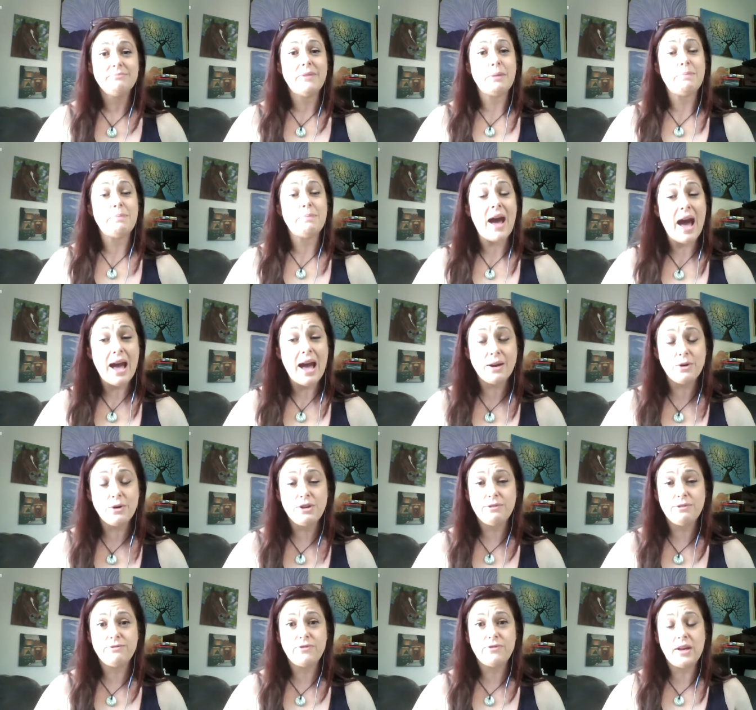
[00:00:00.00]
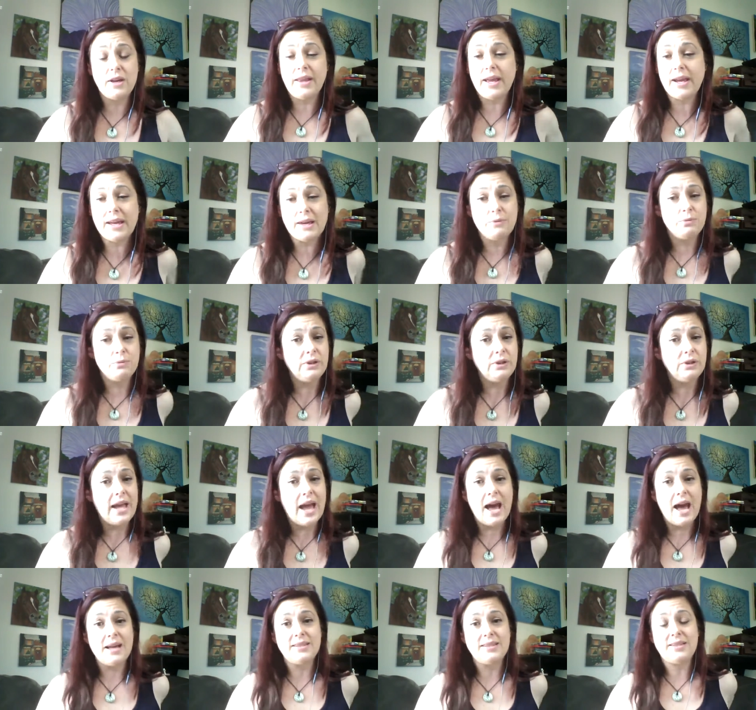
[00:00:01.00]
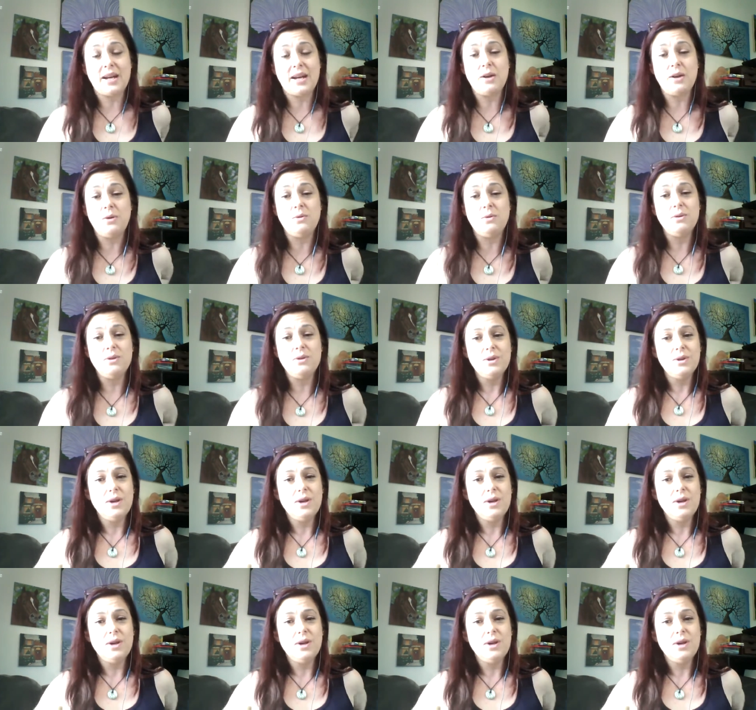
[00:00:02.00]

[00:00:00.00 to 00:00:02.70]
My back, it really has done